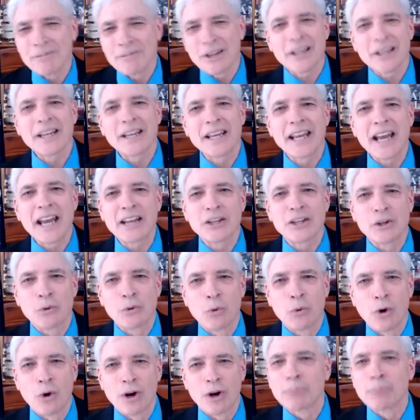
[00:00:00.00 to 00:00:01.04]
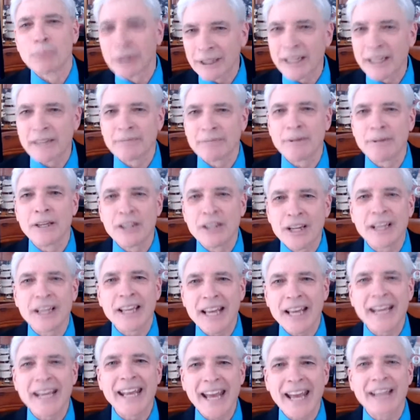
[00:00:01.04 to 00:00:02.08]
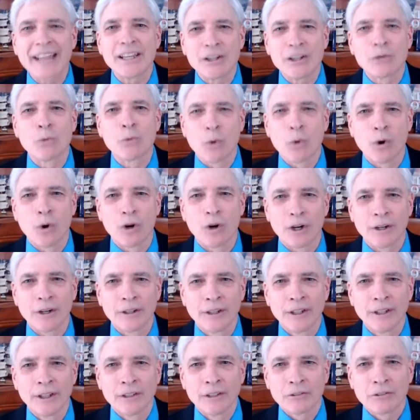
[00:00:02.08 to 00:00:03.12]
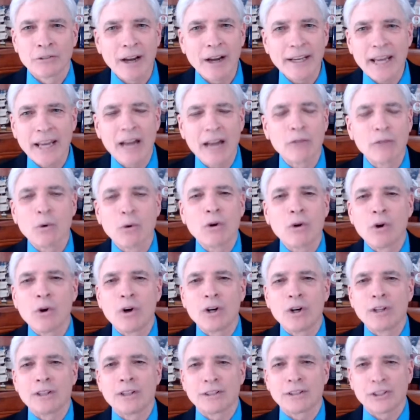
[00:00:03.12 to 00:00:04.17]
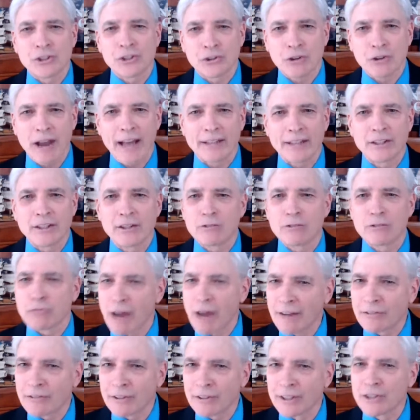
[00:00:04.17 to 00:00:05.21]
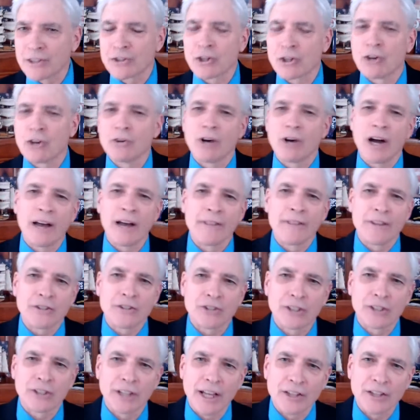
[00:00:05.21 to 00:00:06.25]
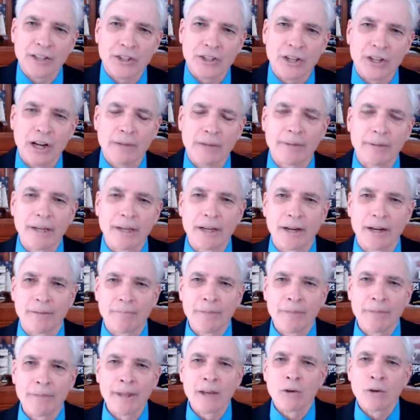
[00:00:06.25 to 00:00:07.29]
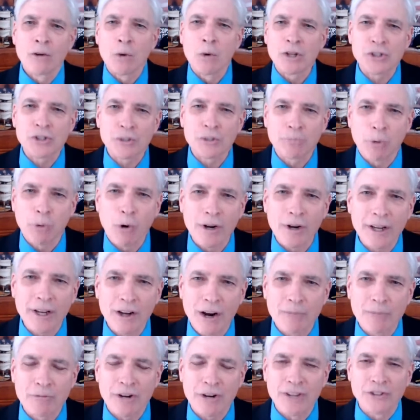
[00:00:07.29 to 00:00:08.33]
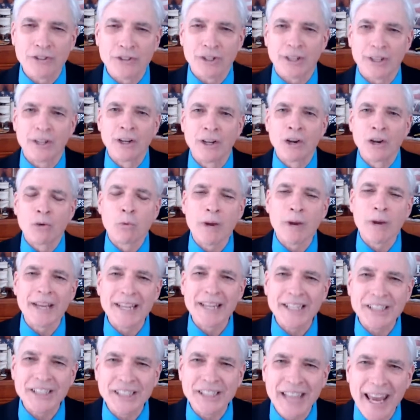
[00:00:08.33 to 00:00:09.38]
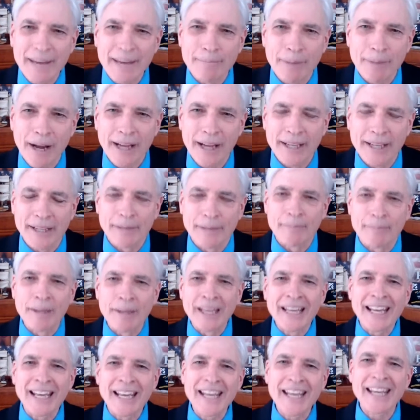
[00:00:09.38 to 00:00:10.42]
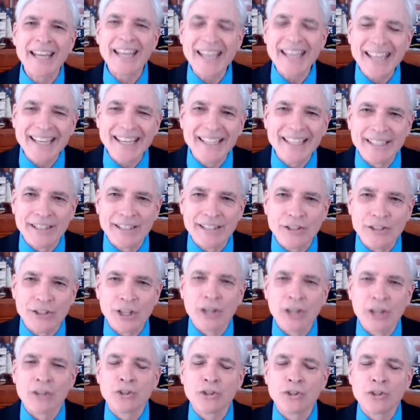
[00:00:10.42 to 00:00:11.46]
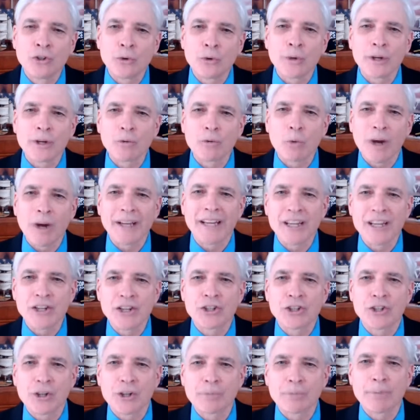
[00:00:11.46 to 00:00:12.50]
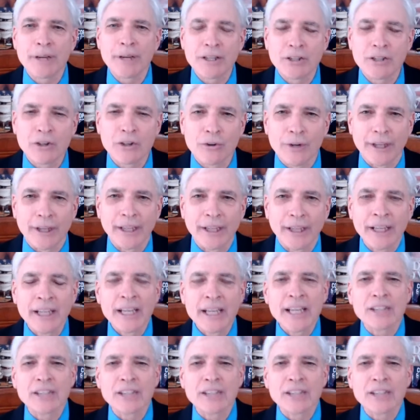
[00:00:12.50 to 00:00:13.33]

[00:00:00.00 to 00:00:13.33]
You're going to get your war. Believe me, you're going to get your war. Right now, we're all distracted, rightfully so, on this election coming up. We're supporting our president. We're going to stand by him. He is doing what he should be doing.